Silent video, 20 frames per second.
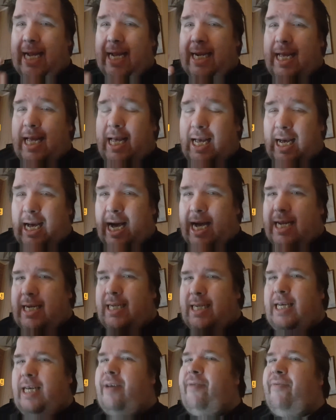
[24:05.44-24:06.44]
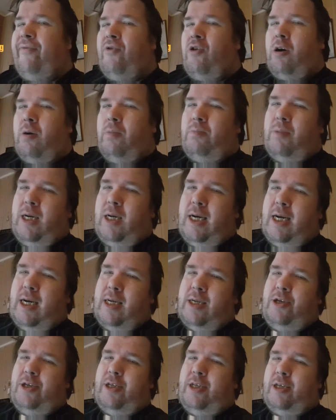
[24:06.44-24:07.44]
Annie from
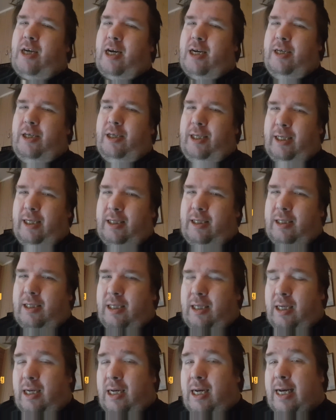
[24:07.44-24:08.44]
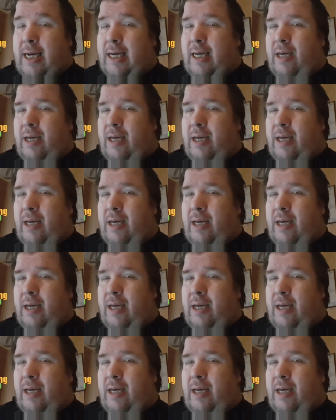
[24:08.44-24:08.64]
the 90s.